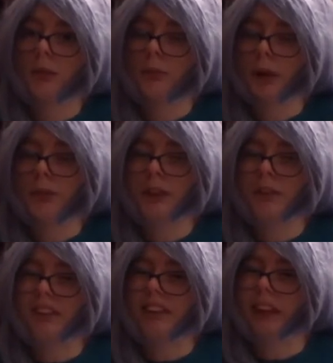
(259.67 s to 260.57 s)
maybe
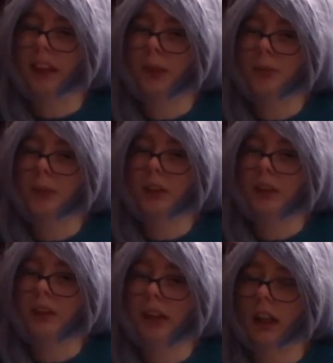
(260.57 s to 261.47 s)
even 10
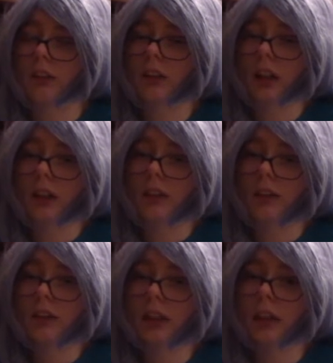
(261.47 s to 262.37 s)
books outlined
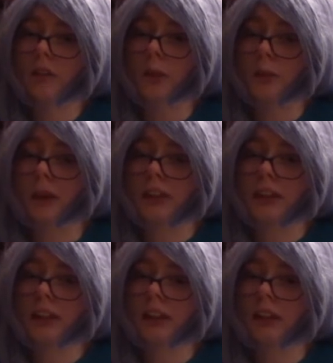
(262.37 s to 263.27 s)
already for
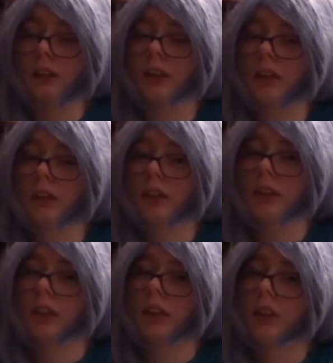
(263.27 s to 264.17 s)
basics. So,
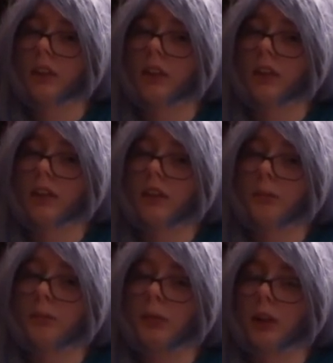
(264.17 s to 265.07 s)

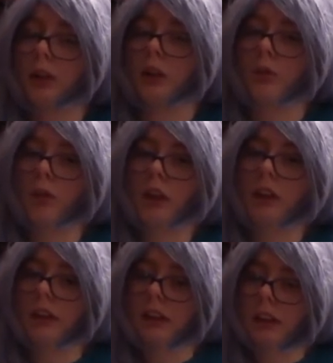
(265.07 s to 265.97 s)
but each
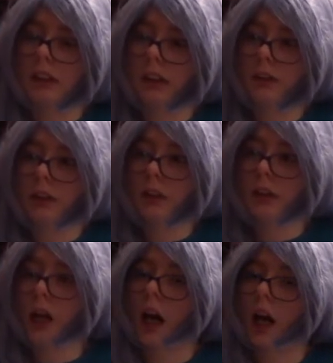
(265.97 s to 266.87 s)
one is a
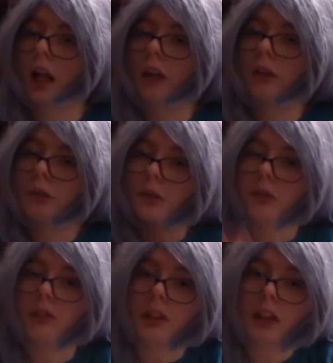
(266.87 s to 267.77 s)
series. I don't know
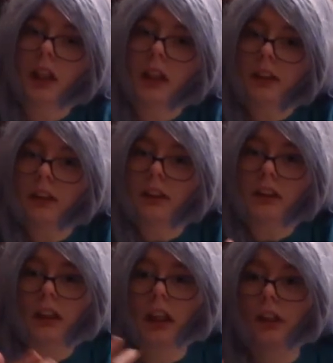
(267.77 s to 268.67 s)
if you guys do
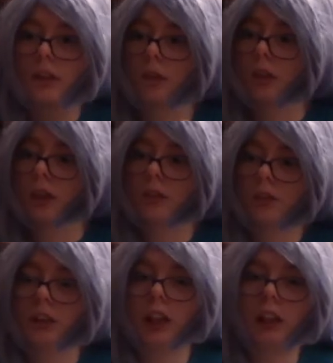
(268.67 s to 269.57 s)
that or if
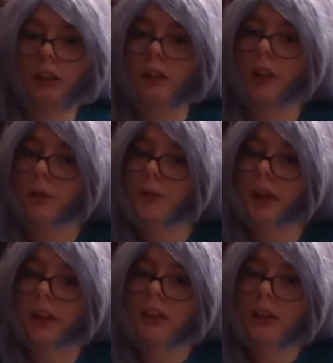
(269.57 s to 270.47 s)
you guys
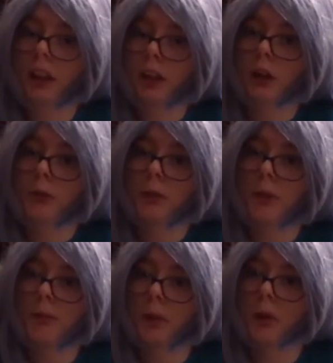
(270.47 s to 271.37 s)
recommend it to other
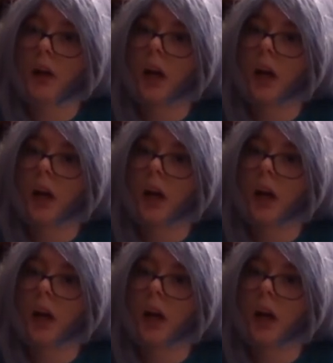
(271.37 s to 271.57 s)
people.